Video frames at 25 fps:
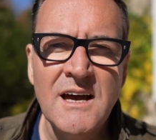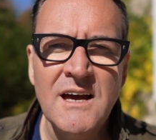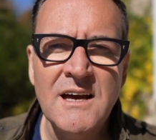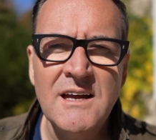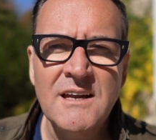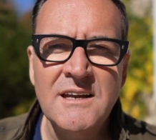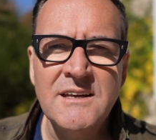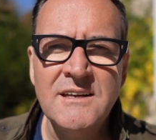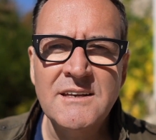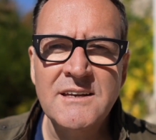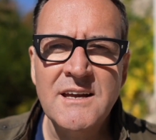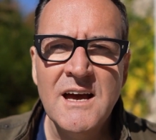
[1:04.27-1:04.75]

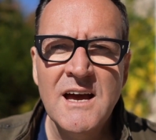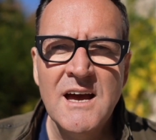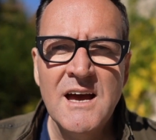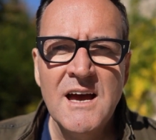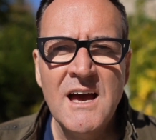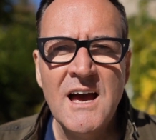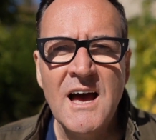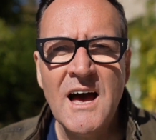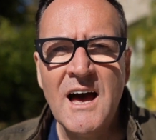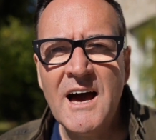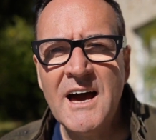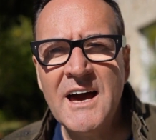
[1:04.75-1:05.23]
And
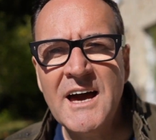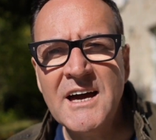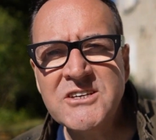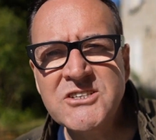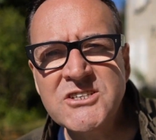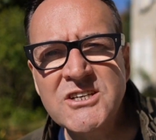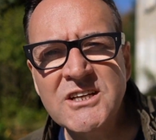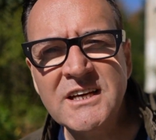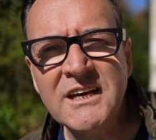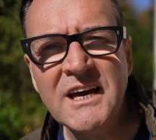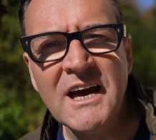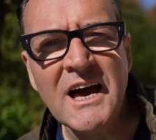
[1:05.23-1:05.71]
I
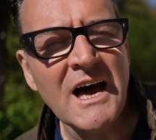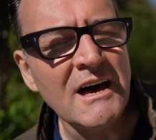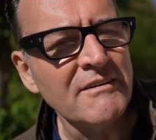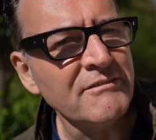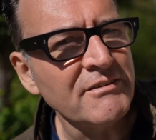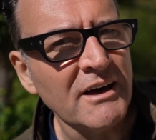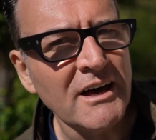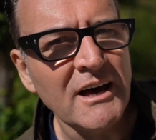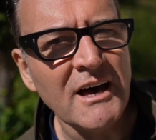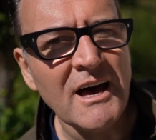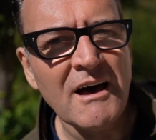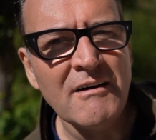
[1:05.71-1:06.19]
actually
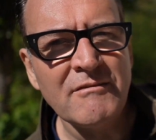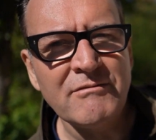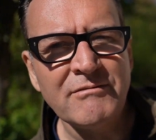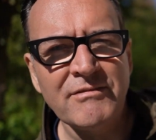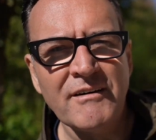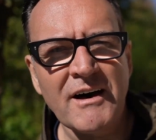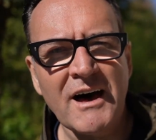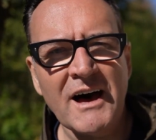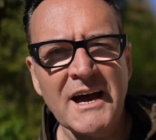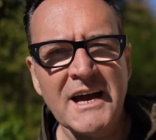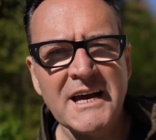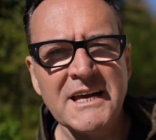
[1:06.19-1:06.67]
have a
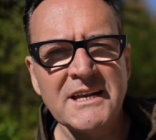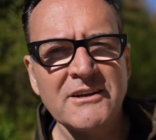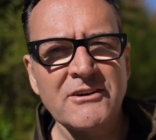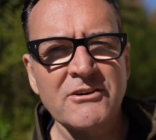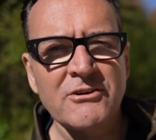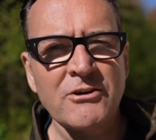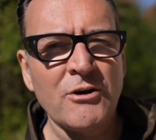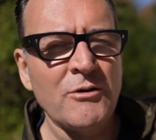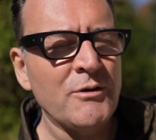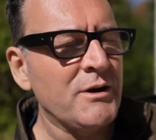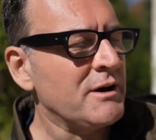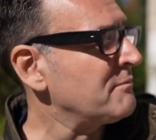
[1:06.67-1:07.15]
vine
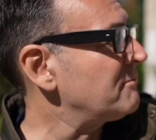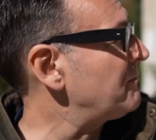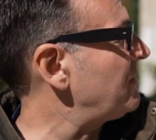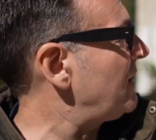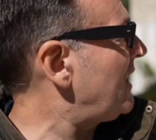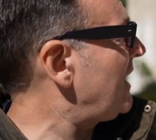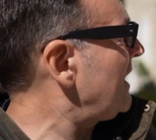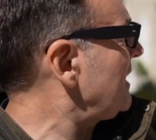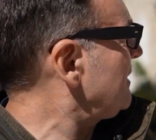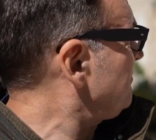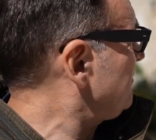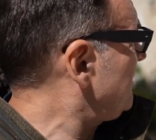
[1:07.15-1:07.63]
growing
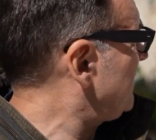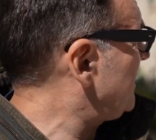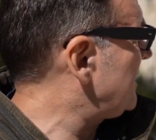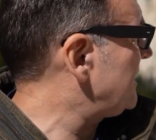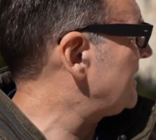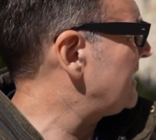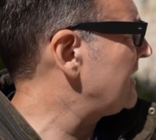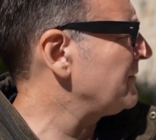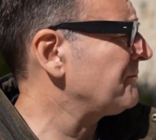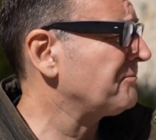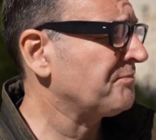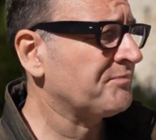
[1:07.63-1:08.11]
behind me
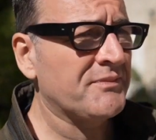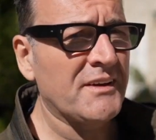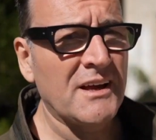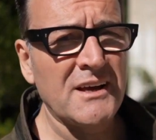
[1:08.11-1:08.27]
here.